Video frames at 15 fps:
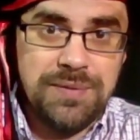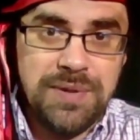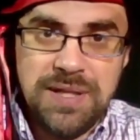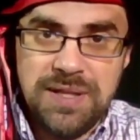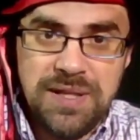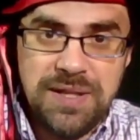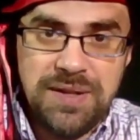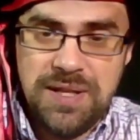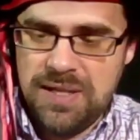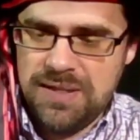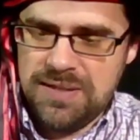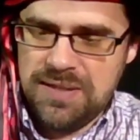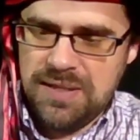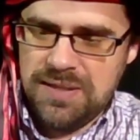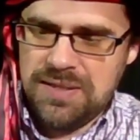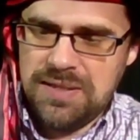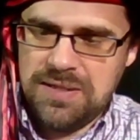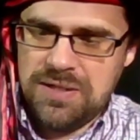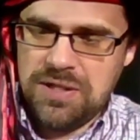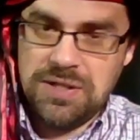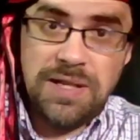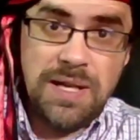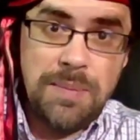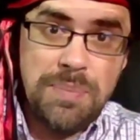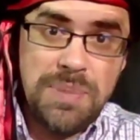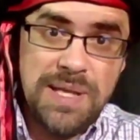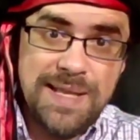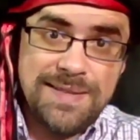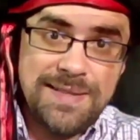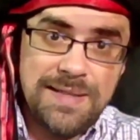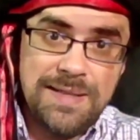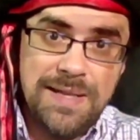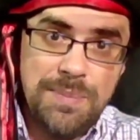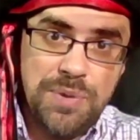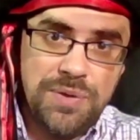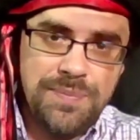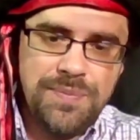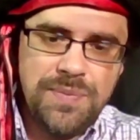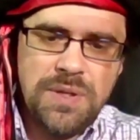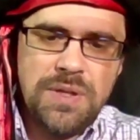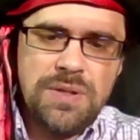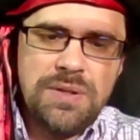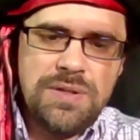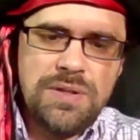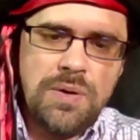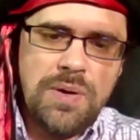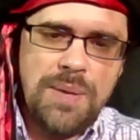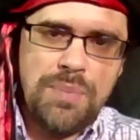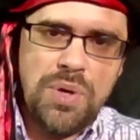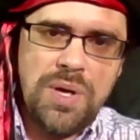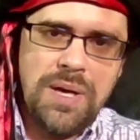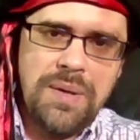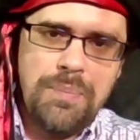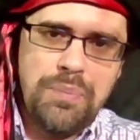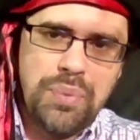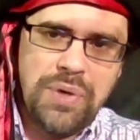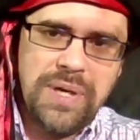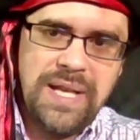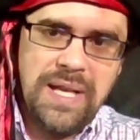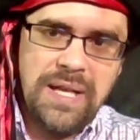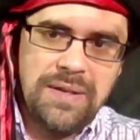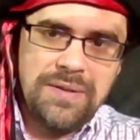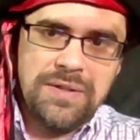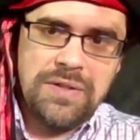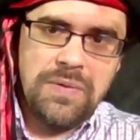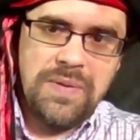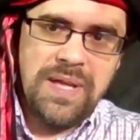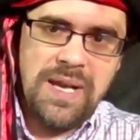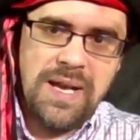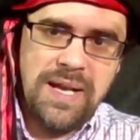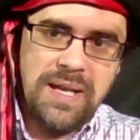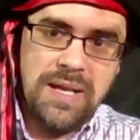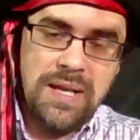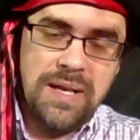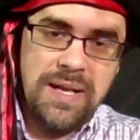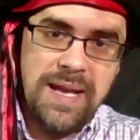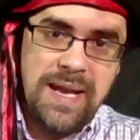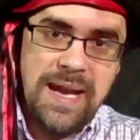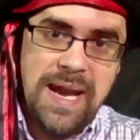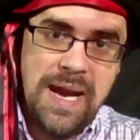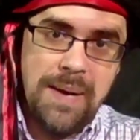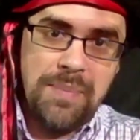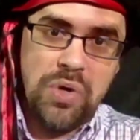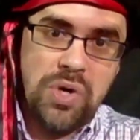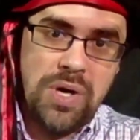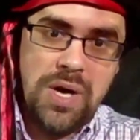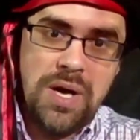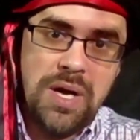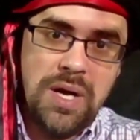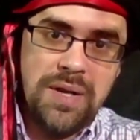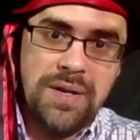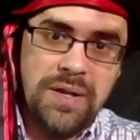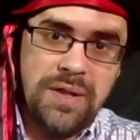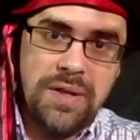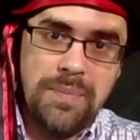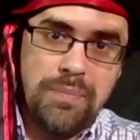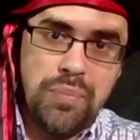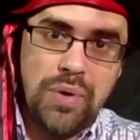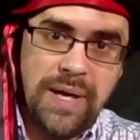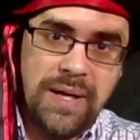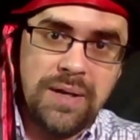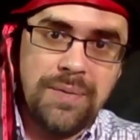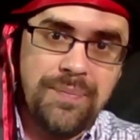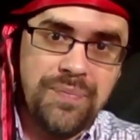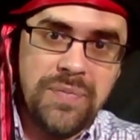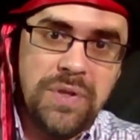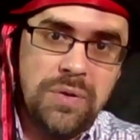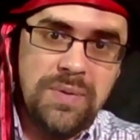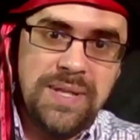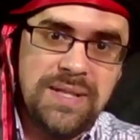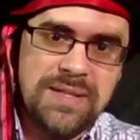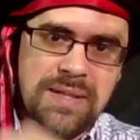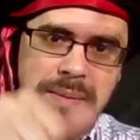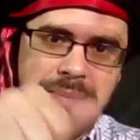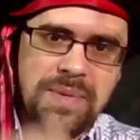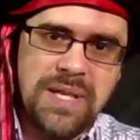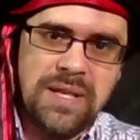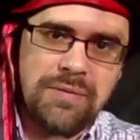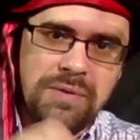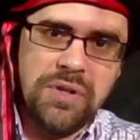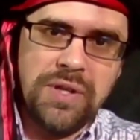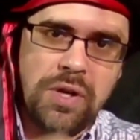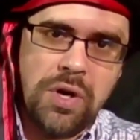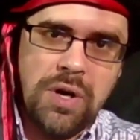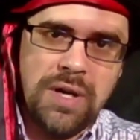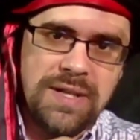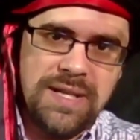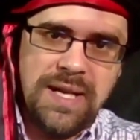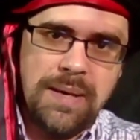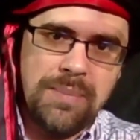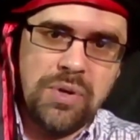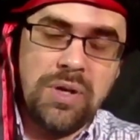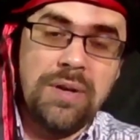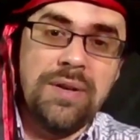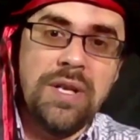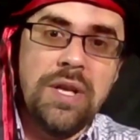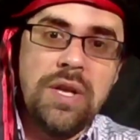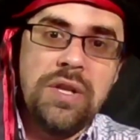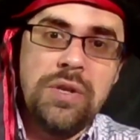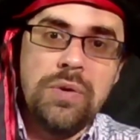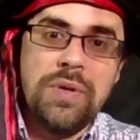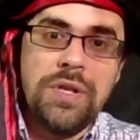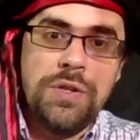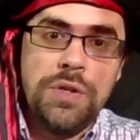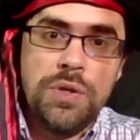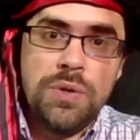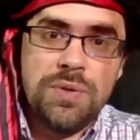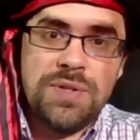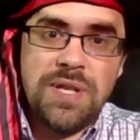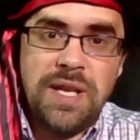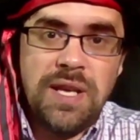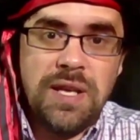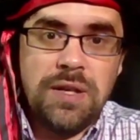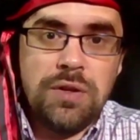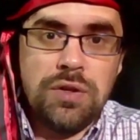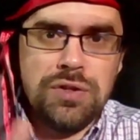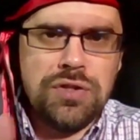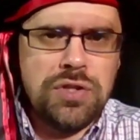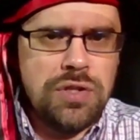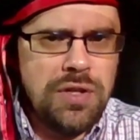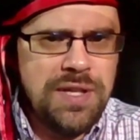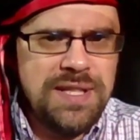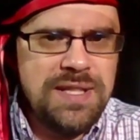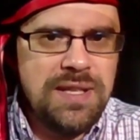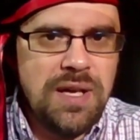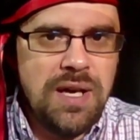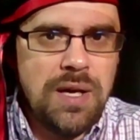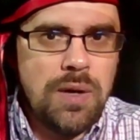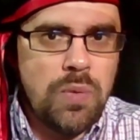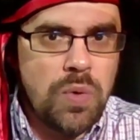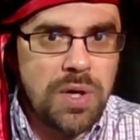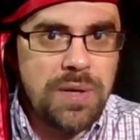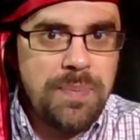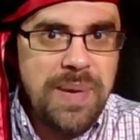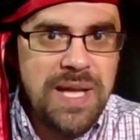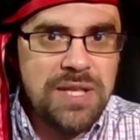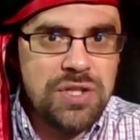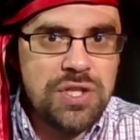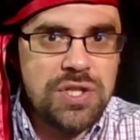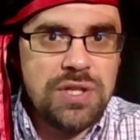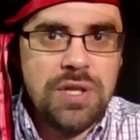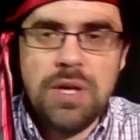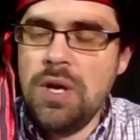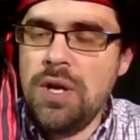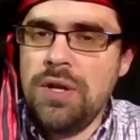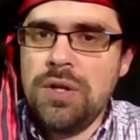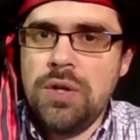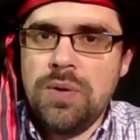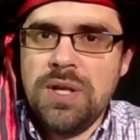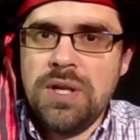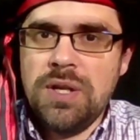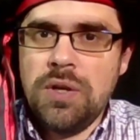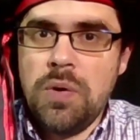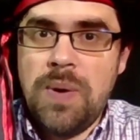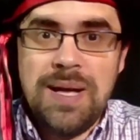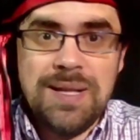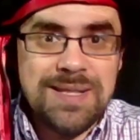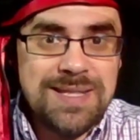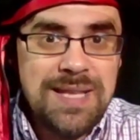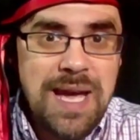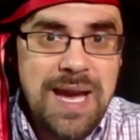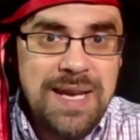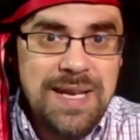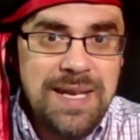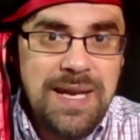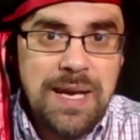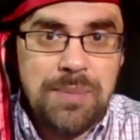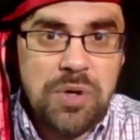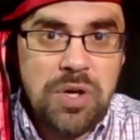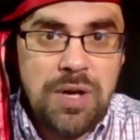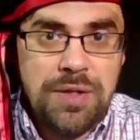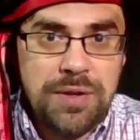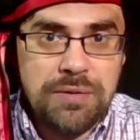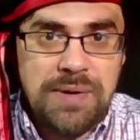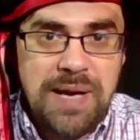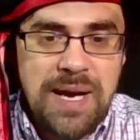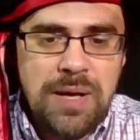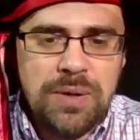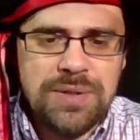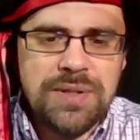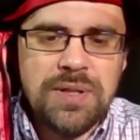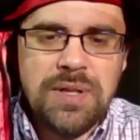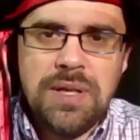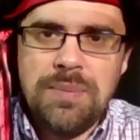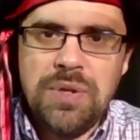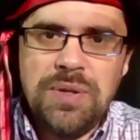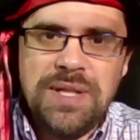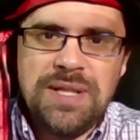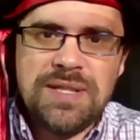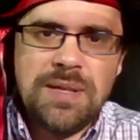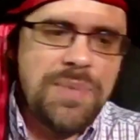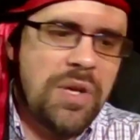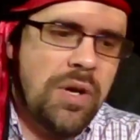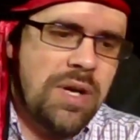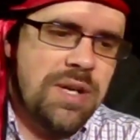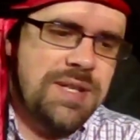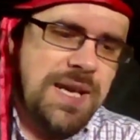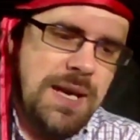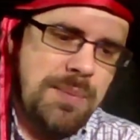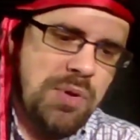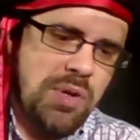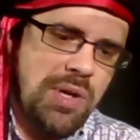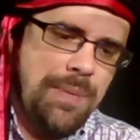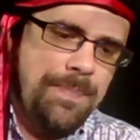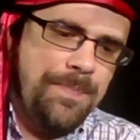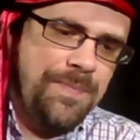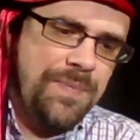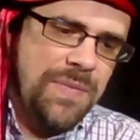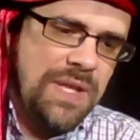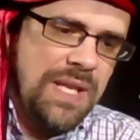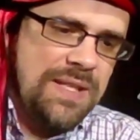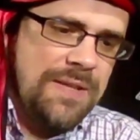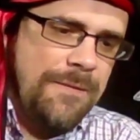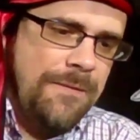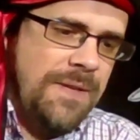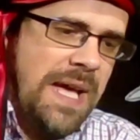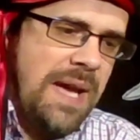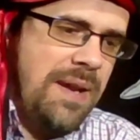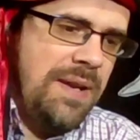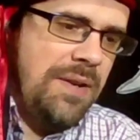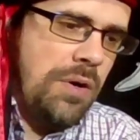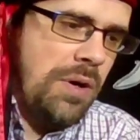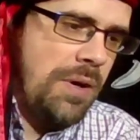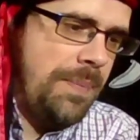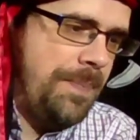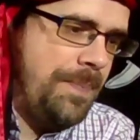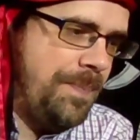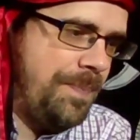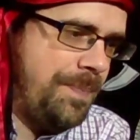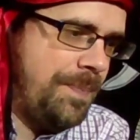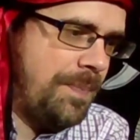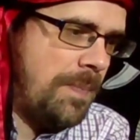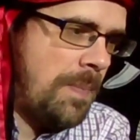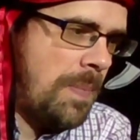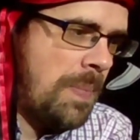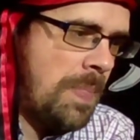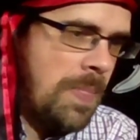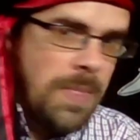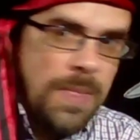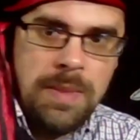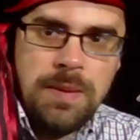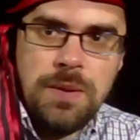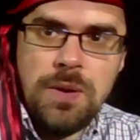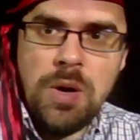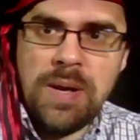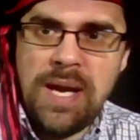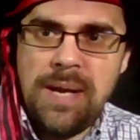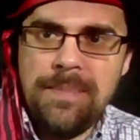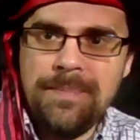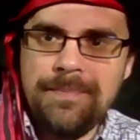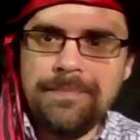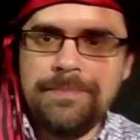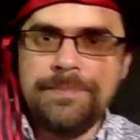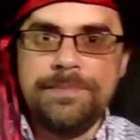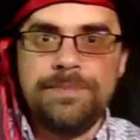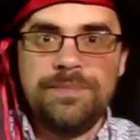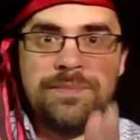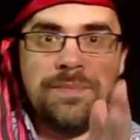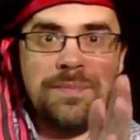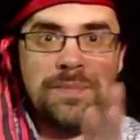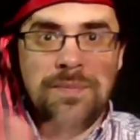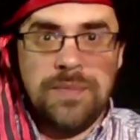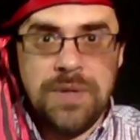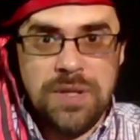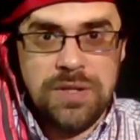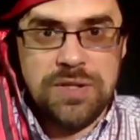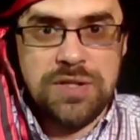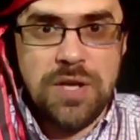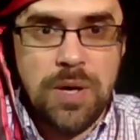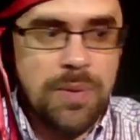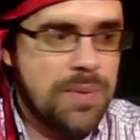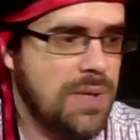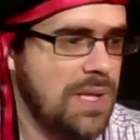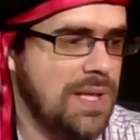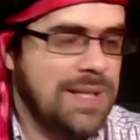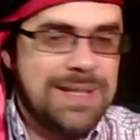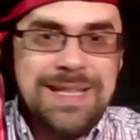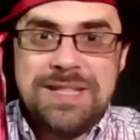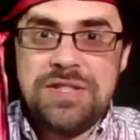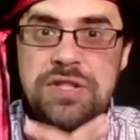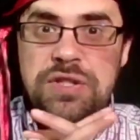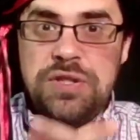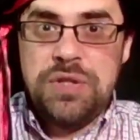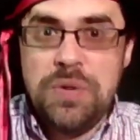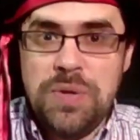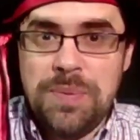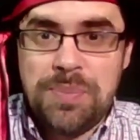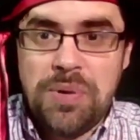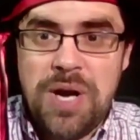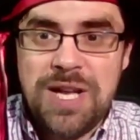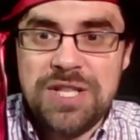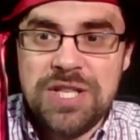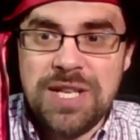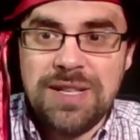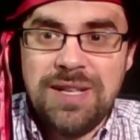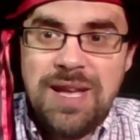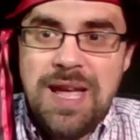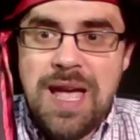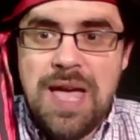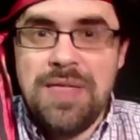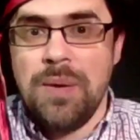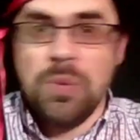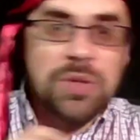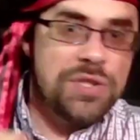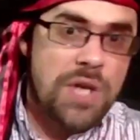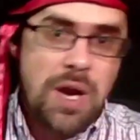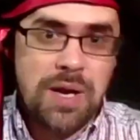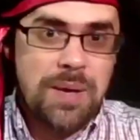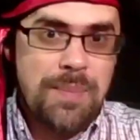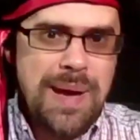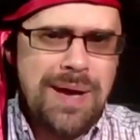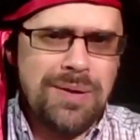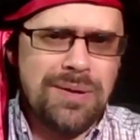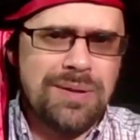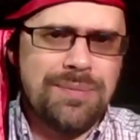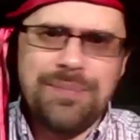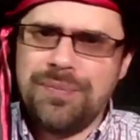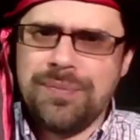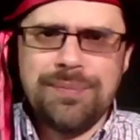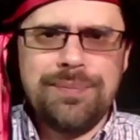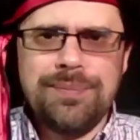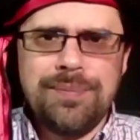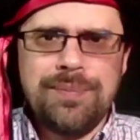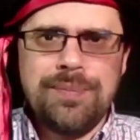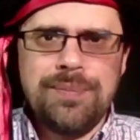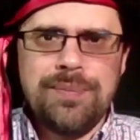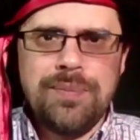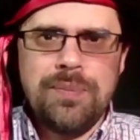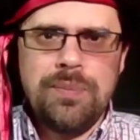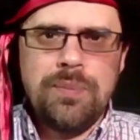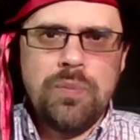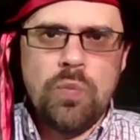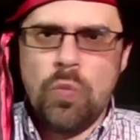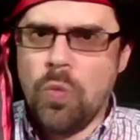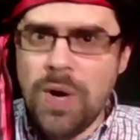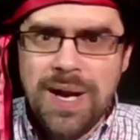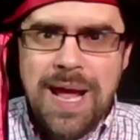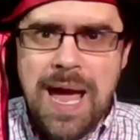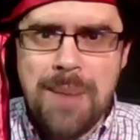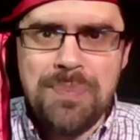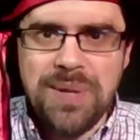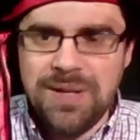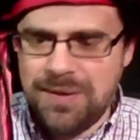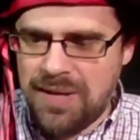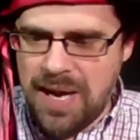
I think it says it's just like a plastic table. So I brought a brick in so that I can hammer on the brick. You need something really hard to hammer on. You can use a good sturdy workbench. You can go outside and hammer on the ground. You need something hard to hammer on. Nice and flat and hard. Okay, so let's do the project and then we'll talk about what happened.